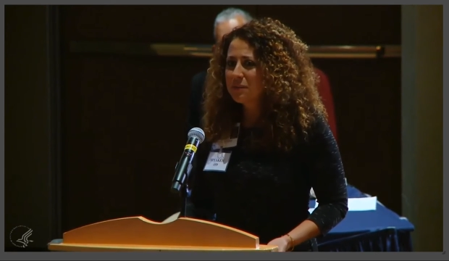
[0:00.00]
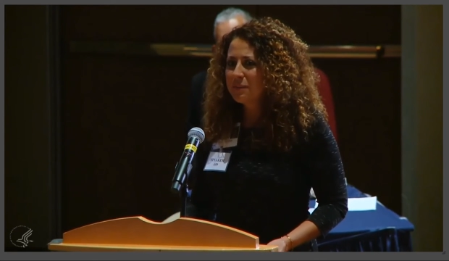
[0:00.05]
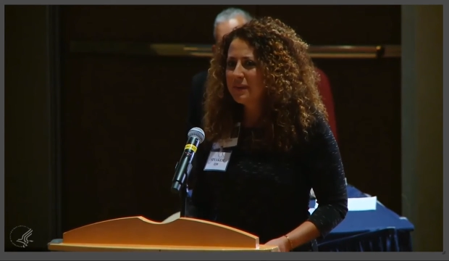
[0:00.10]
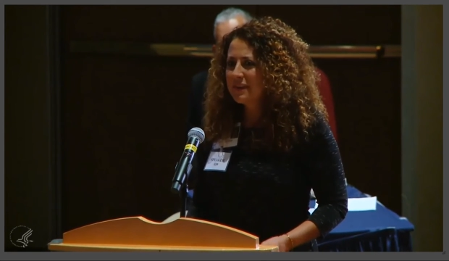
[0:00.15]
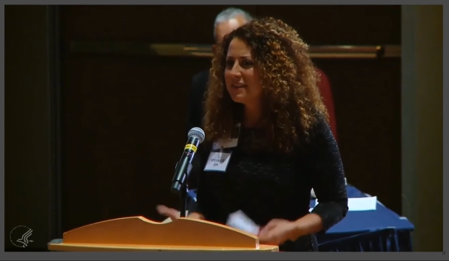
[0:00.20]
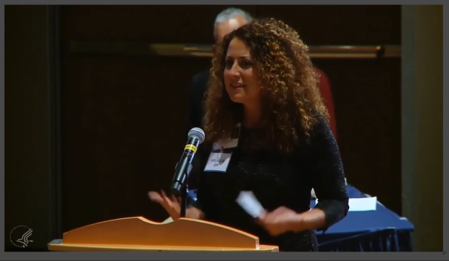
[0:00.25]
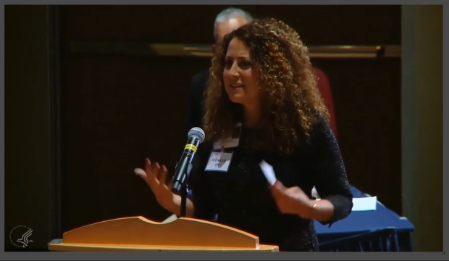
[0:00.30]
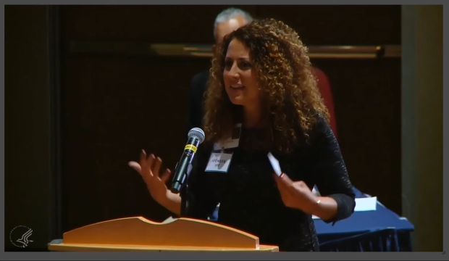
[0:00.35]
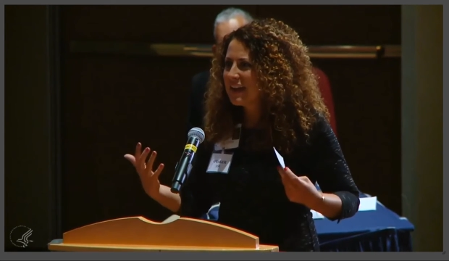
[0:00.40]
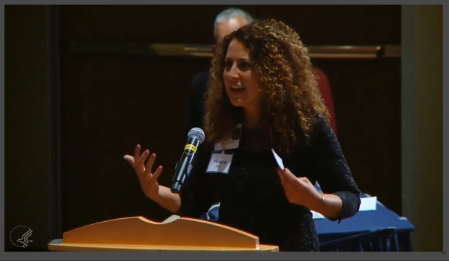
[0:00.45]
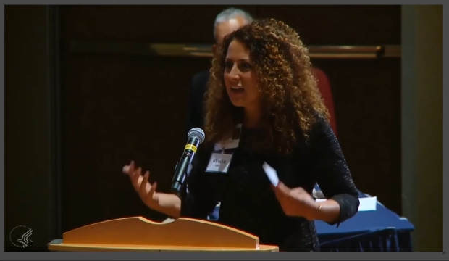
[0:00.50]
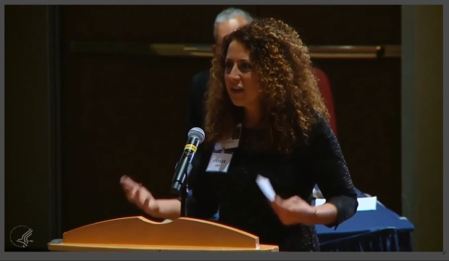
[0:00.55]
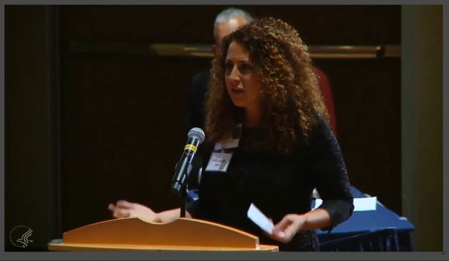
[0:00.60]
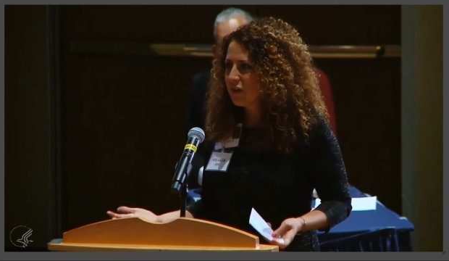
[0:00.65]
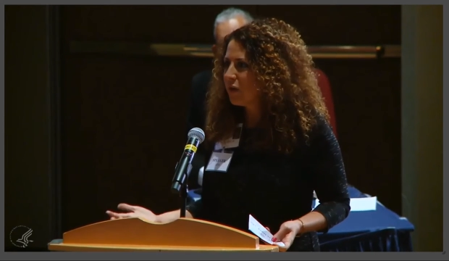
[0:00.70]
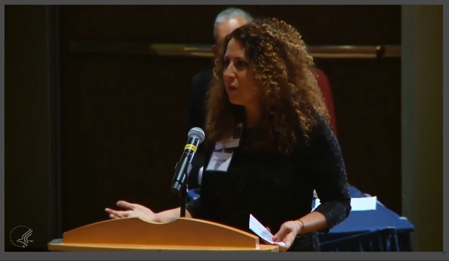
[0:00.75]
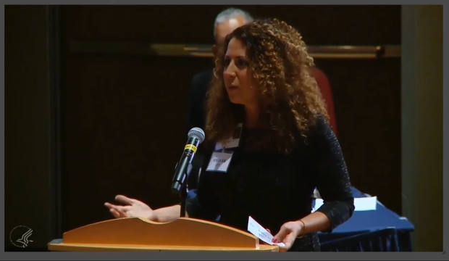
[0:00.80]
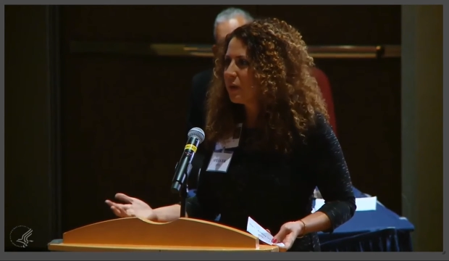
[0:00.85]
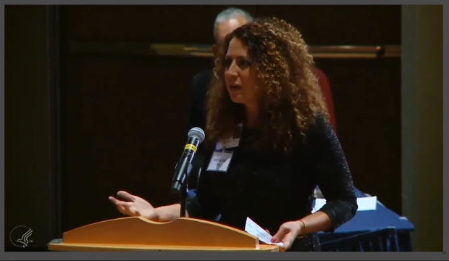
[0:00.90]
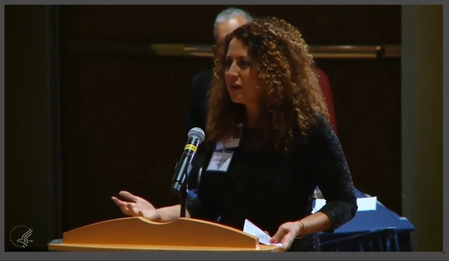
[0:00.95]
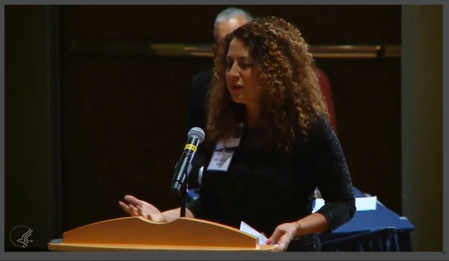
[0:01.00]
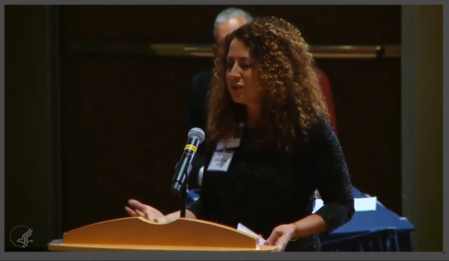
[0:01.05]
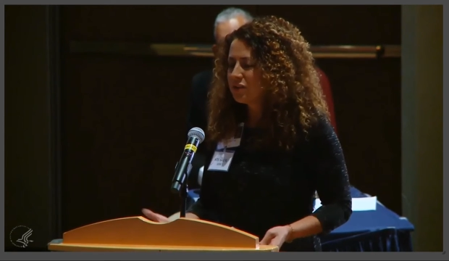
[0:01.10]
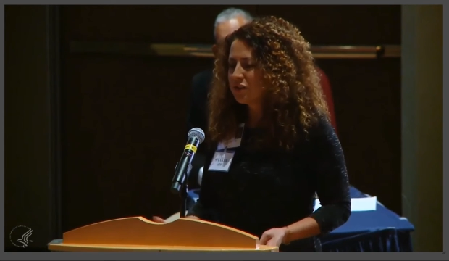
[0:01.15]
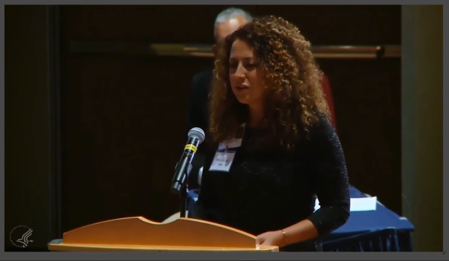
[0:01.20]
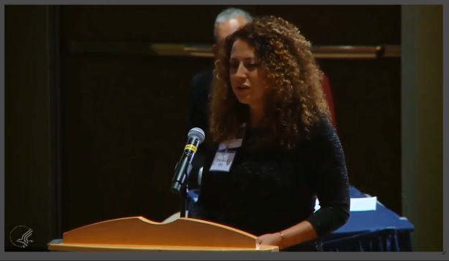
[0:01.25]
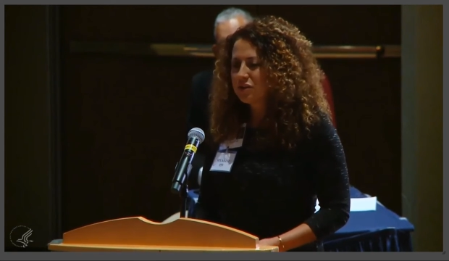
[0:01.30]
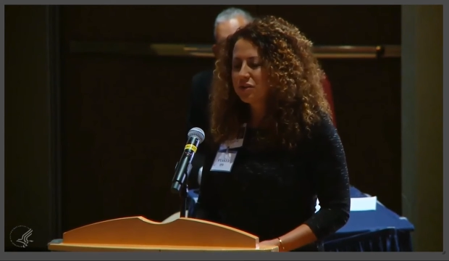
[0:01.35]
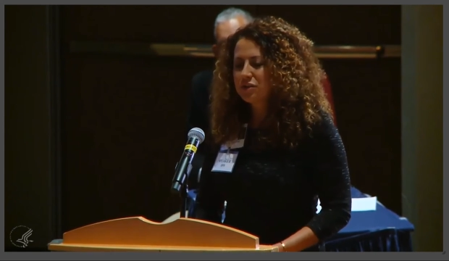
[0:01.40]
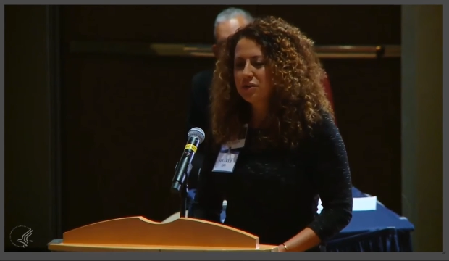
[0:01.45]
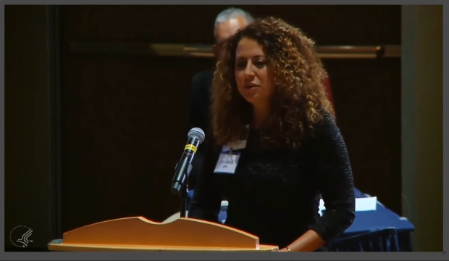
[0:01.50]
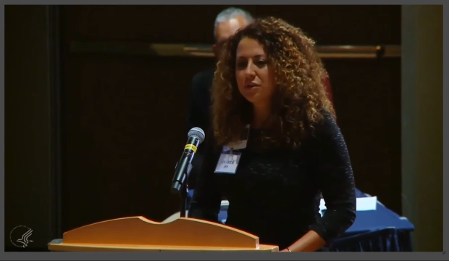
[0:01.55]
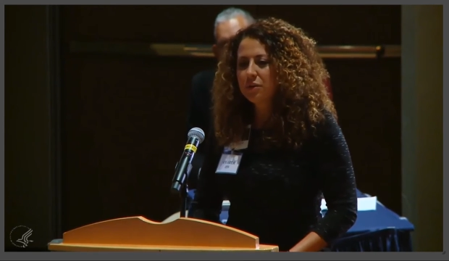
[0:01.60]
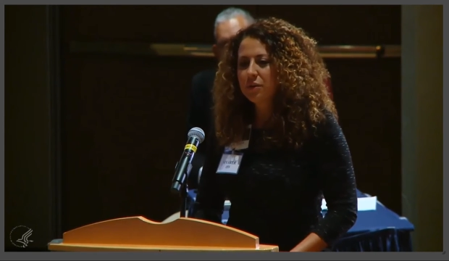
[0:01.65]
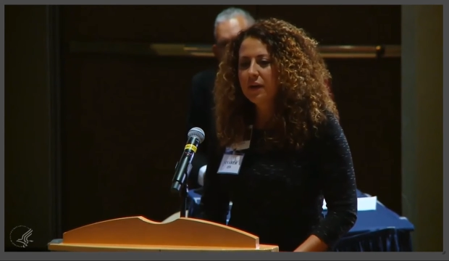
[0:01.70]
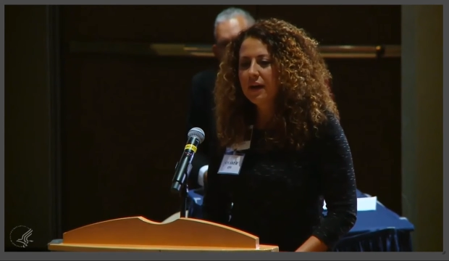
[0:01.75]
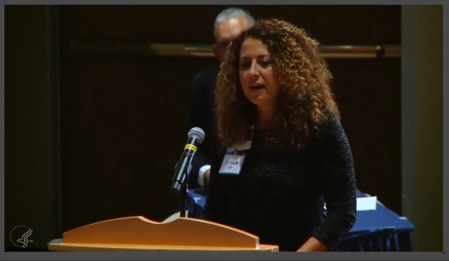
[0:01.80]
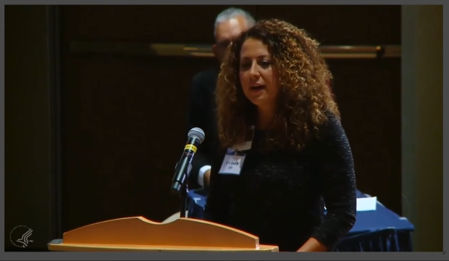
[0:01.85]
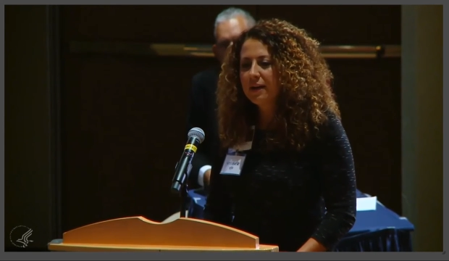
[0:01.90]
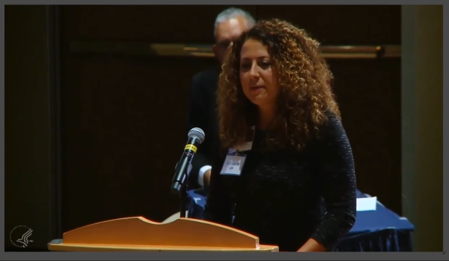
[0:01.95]
because I had nowhere to turn
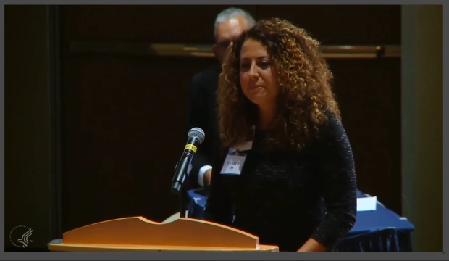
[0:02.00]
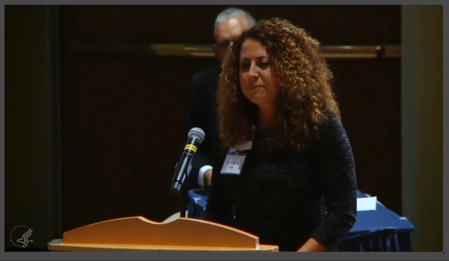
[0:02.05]
to.